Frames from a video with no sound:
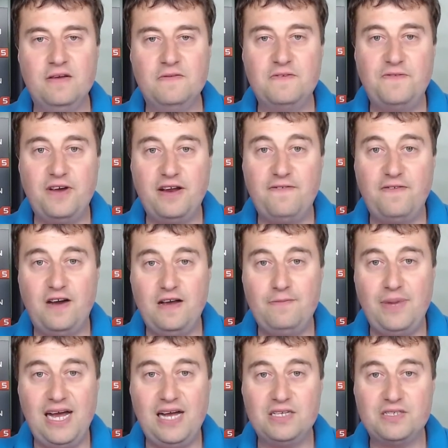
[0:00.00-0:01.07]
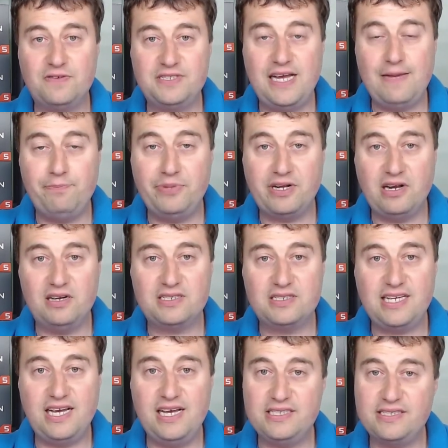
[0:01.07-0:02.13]
£35 for a tempered glass
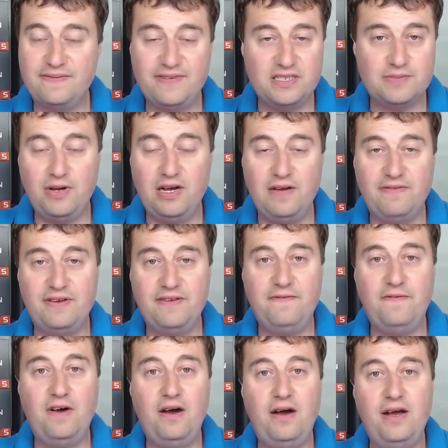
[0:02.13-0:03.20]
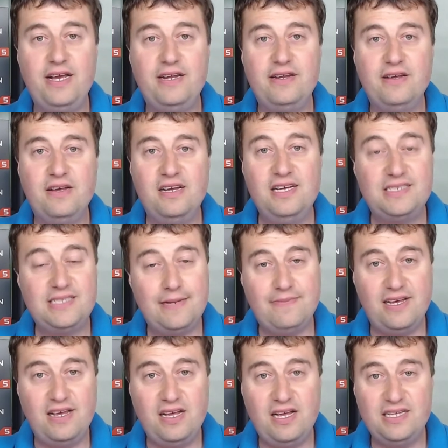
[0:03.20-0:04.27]
case, I think it's perfectly fine. It's
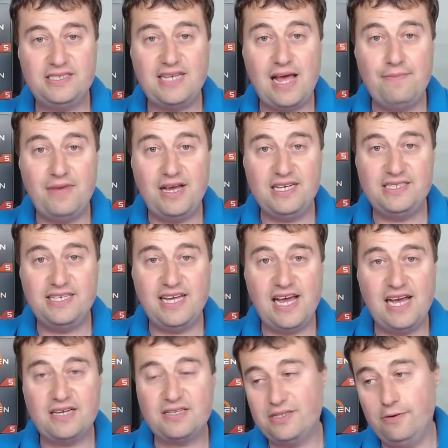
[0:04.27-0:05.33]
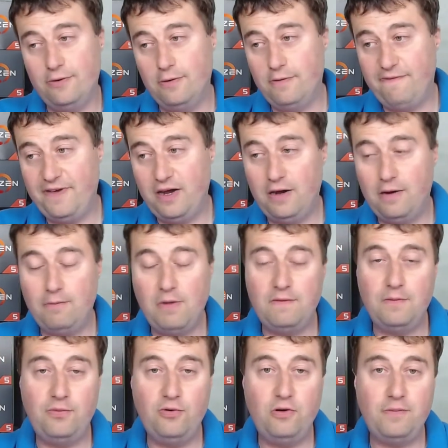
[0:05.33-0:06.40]
mATX, so it will fit our
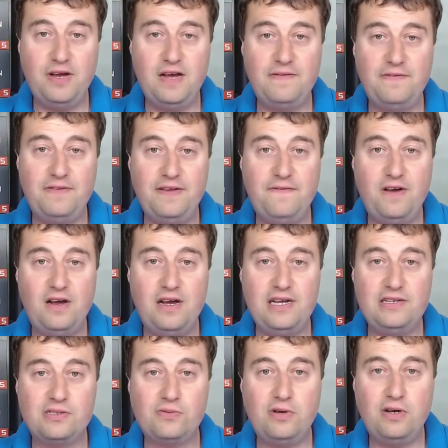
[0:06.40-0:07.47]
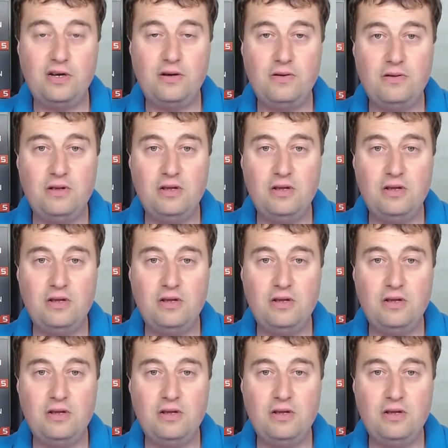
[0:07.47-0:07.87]
motherboard perfectly fine as well.